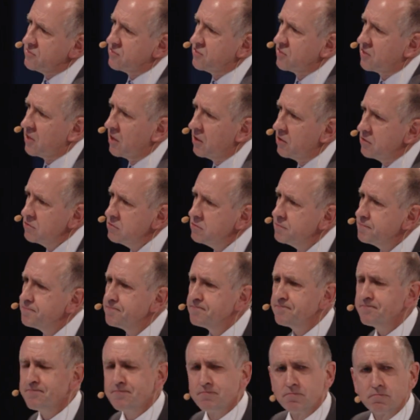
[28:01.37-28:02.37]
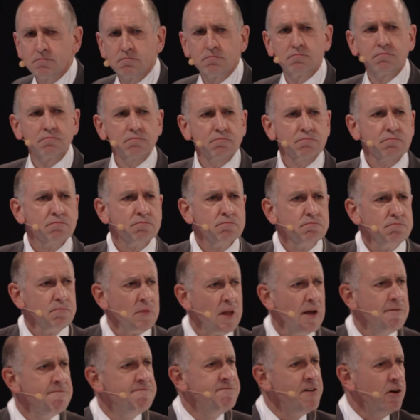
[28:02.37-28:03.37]
ago,
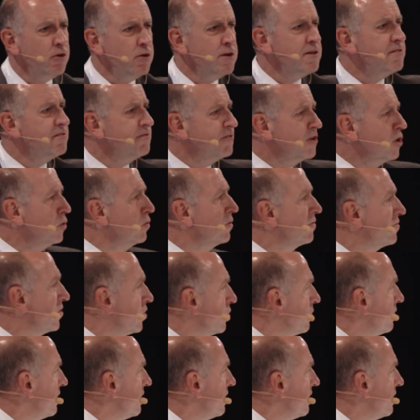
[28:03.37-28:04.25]
very few of you in